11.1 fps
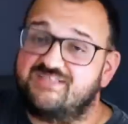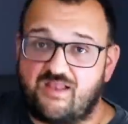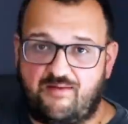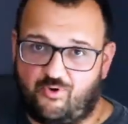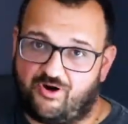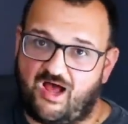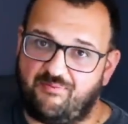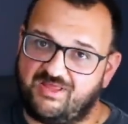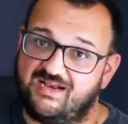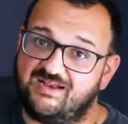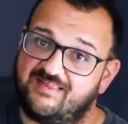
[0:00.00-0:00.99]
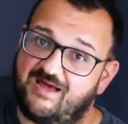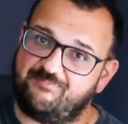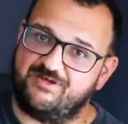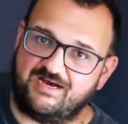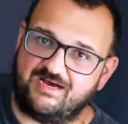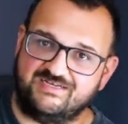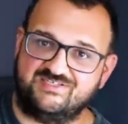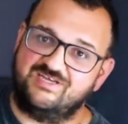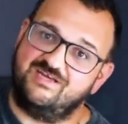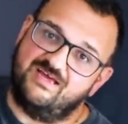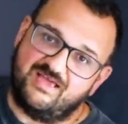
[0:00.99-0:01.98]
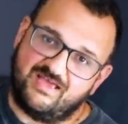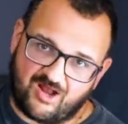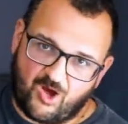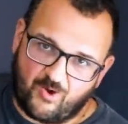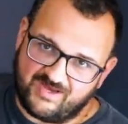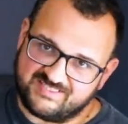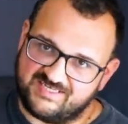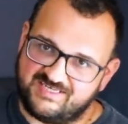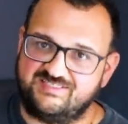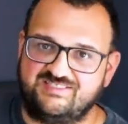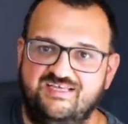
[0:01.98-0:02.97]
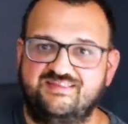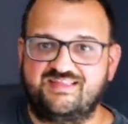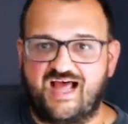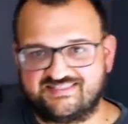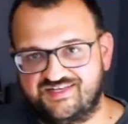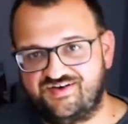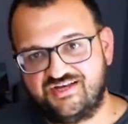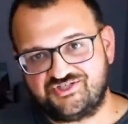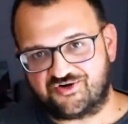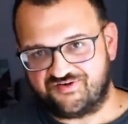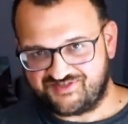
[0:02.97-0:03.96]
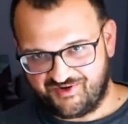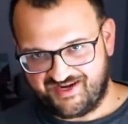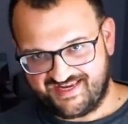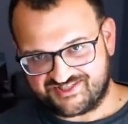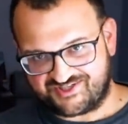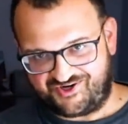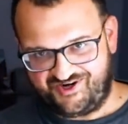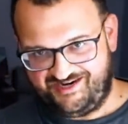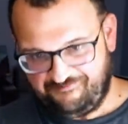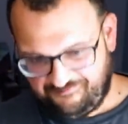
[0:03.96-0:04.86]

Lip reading: a lot more complicated than that, because it always is. That's the nature of doing history.